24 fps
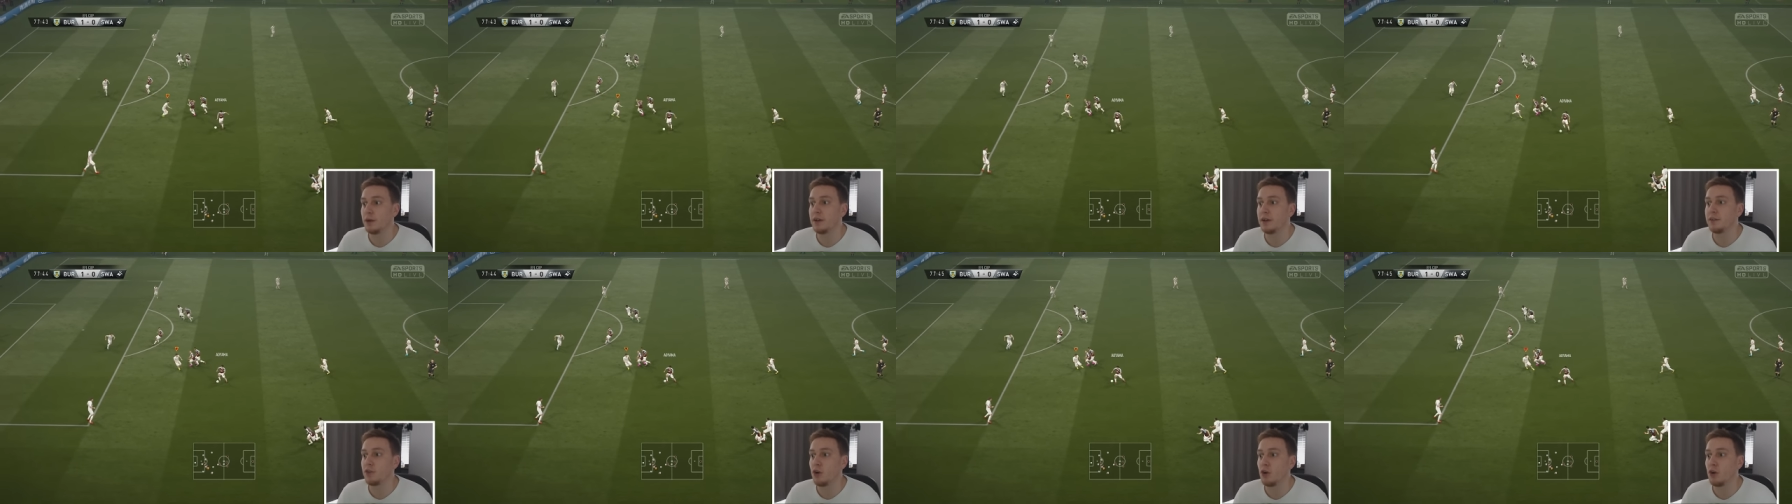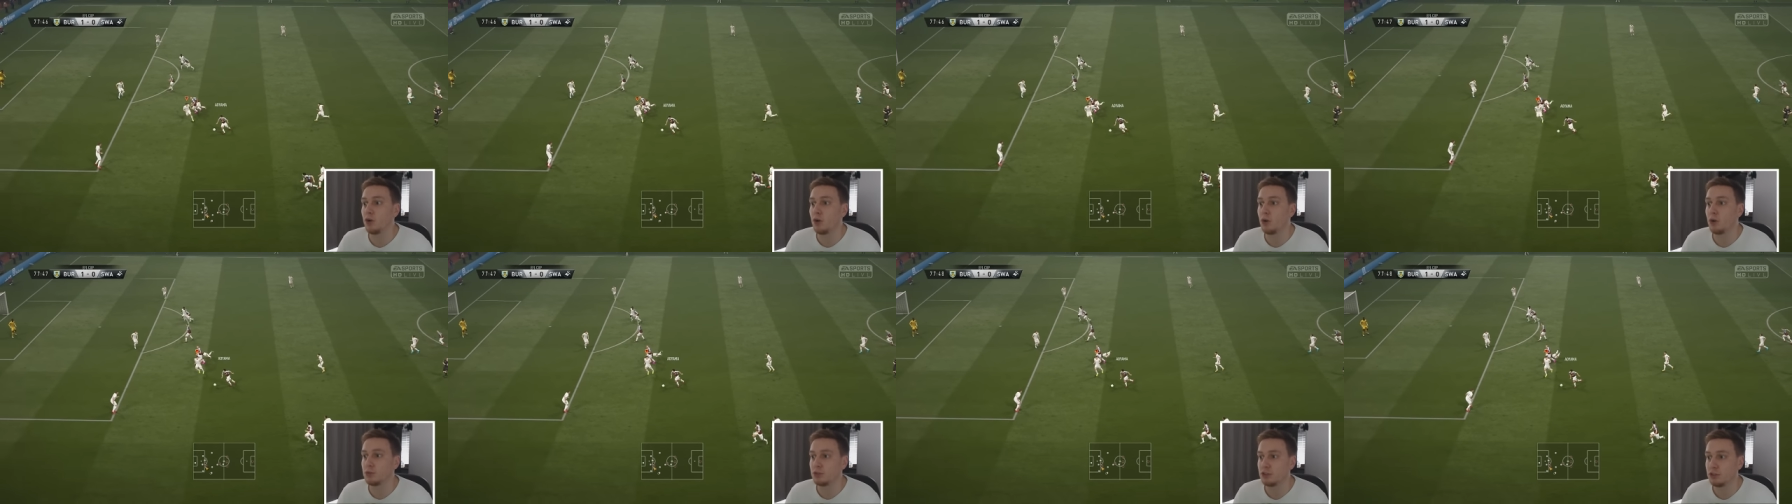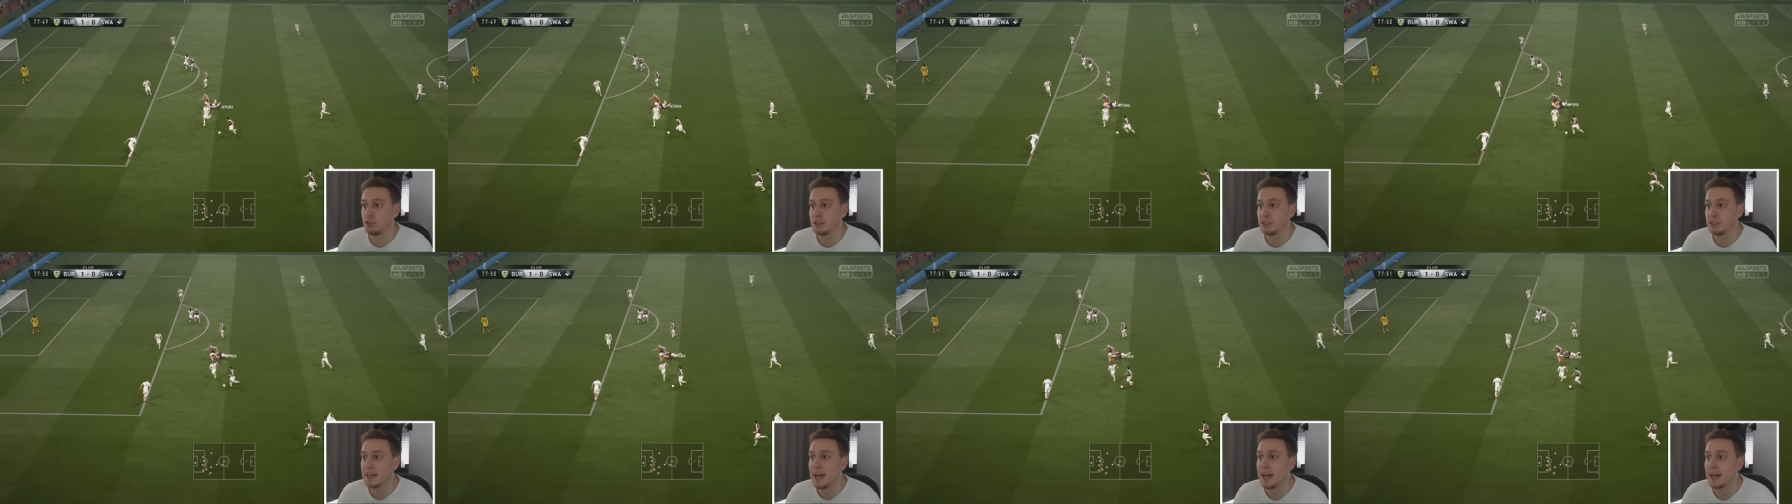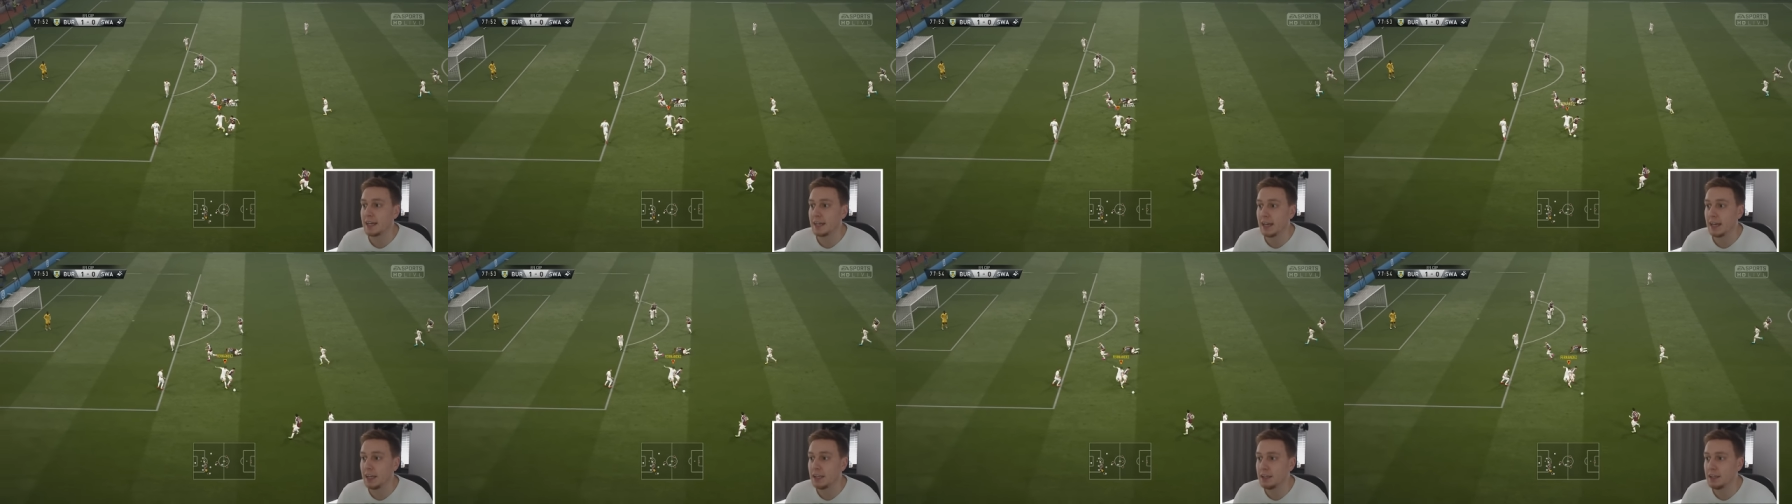We've gone
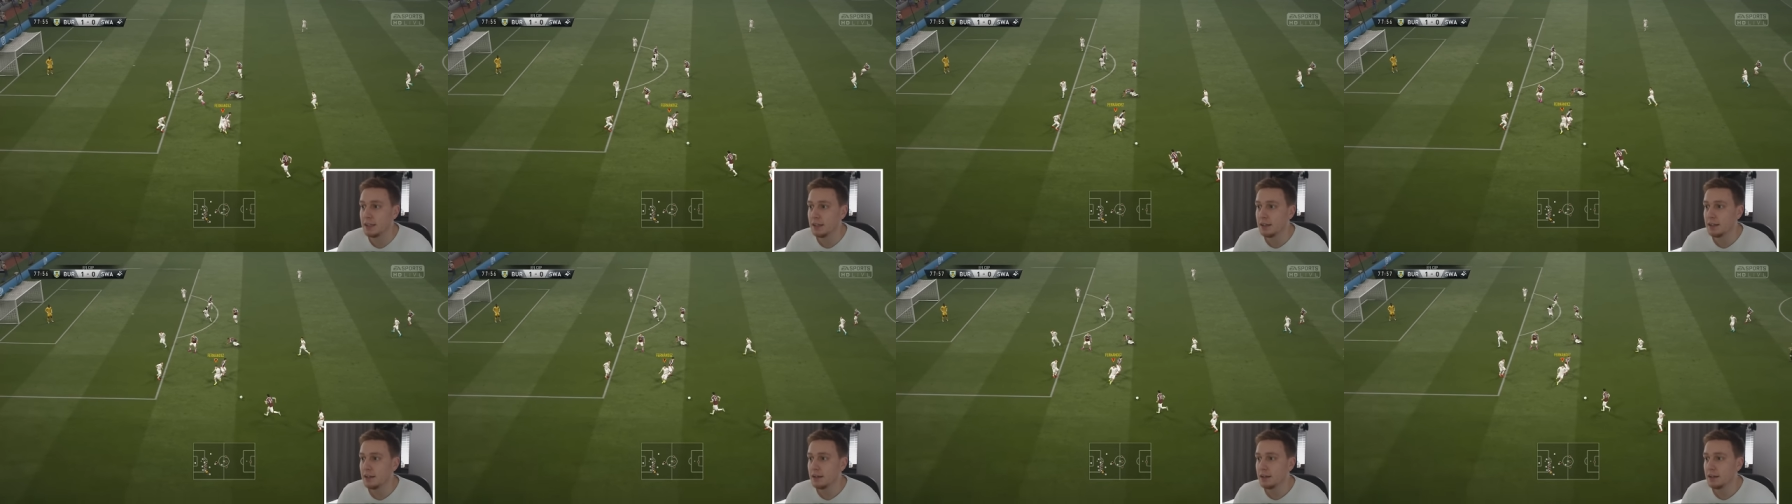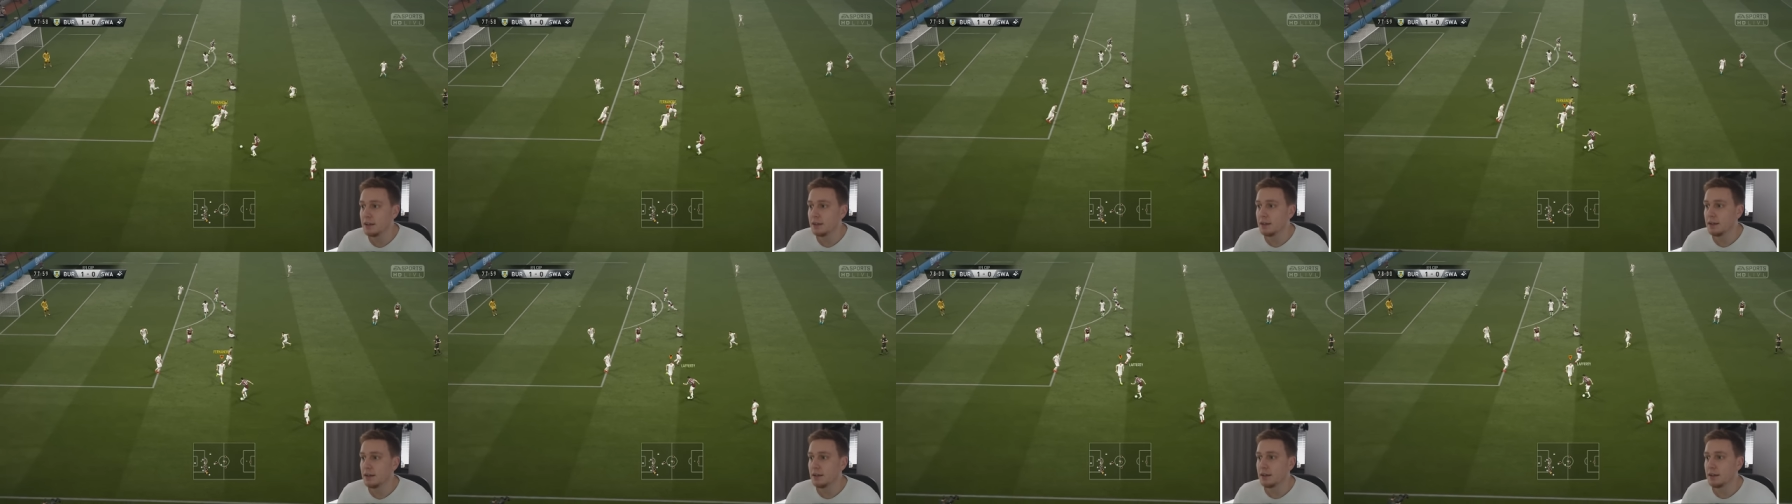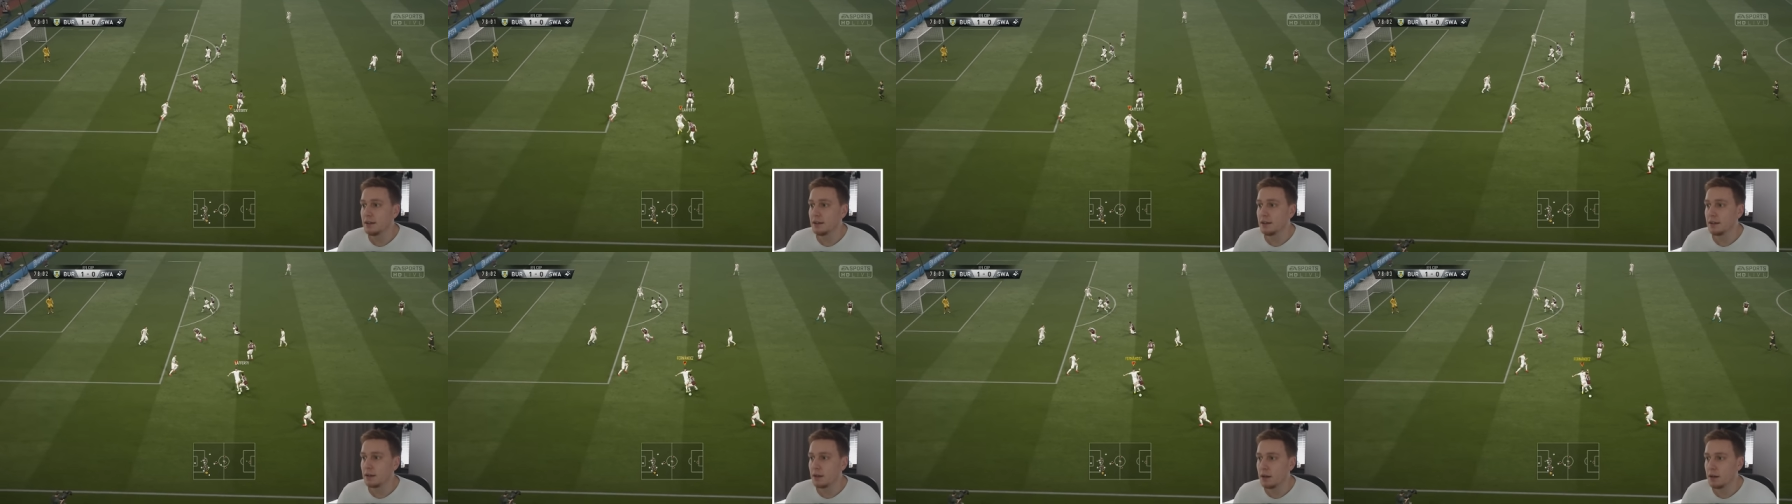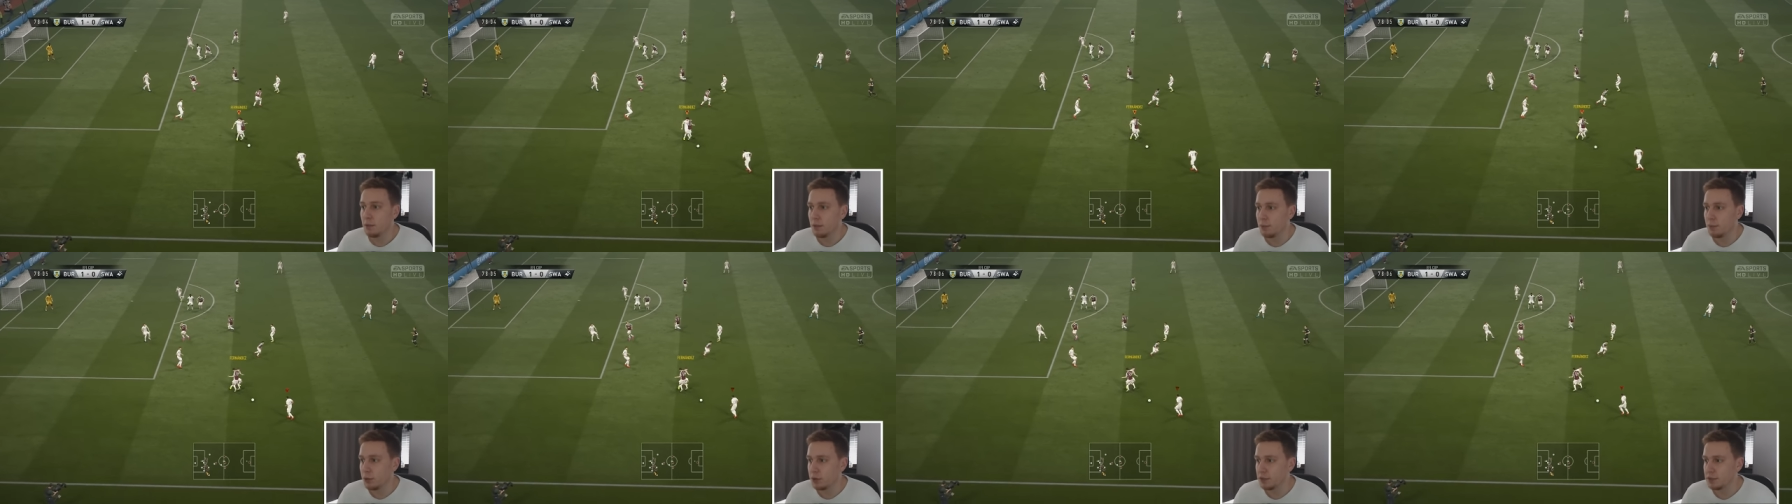ultra-attacking.
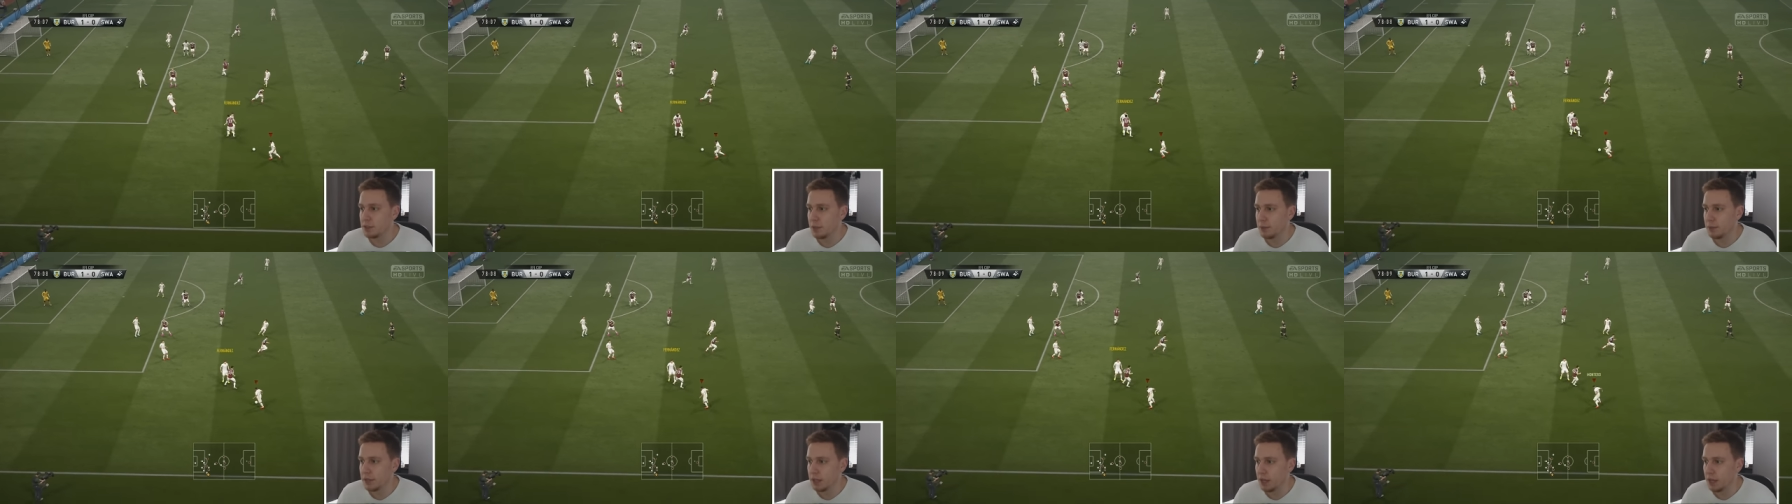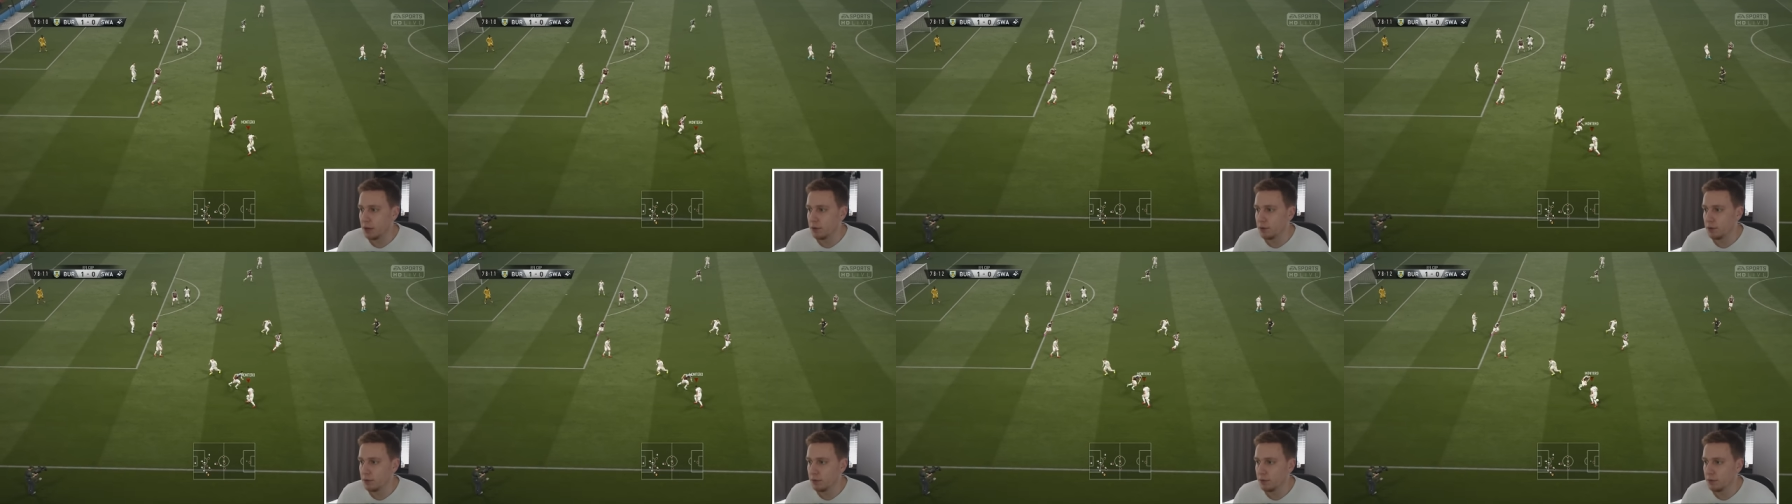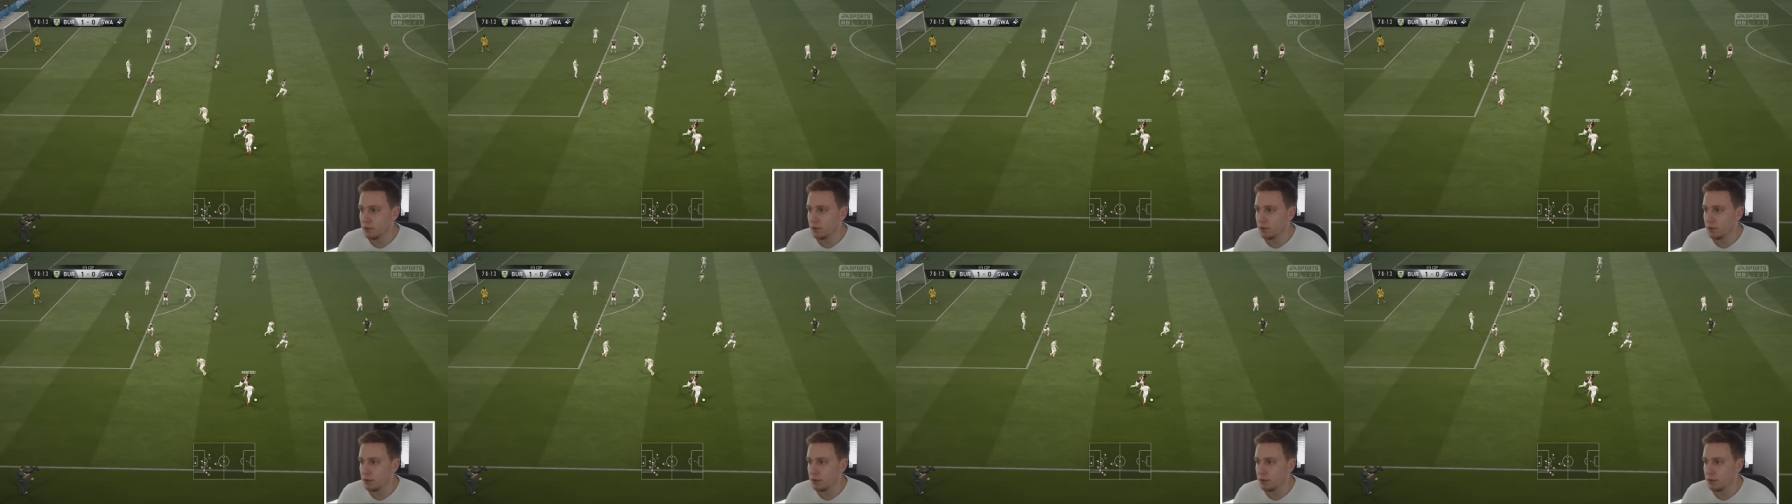Come on, boys. There we go.